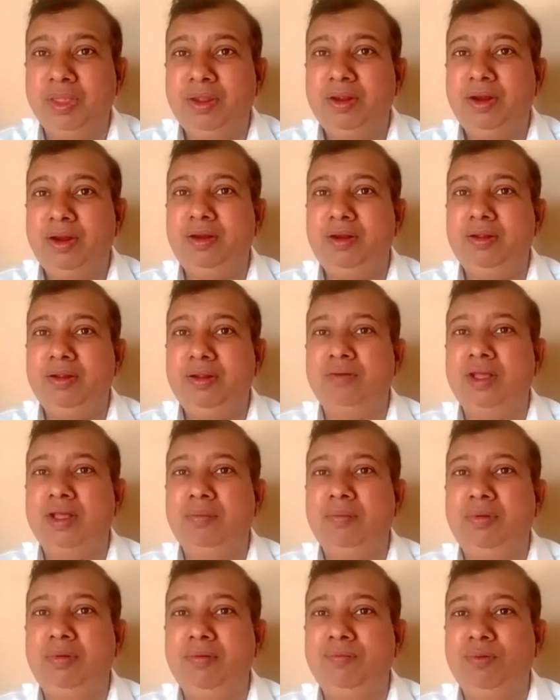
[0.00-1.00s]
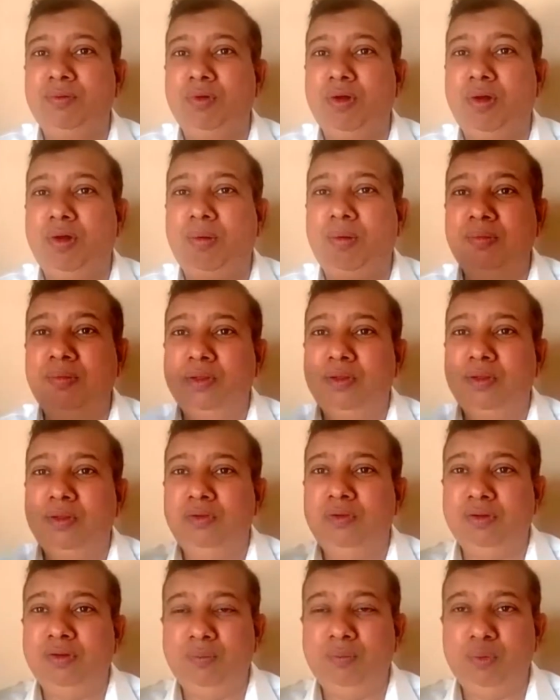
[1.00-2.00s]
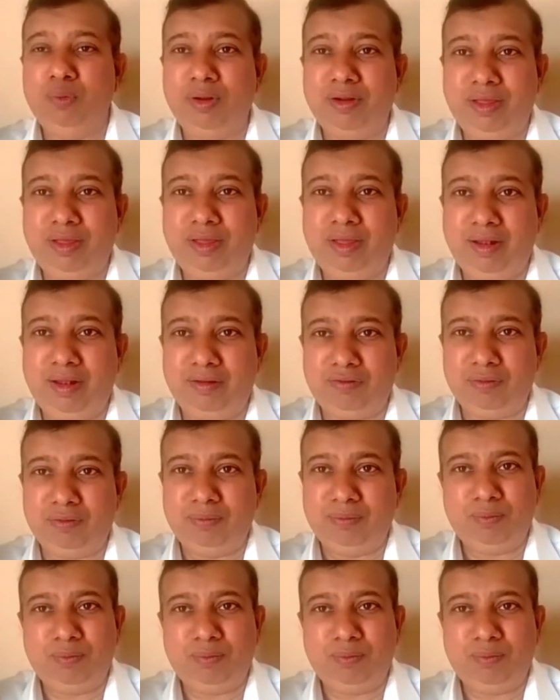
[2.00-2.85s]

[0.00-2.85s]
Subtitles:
It is coming from somewhere else,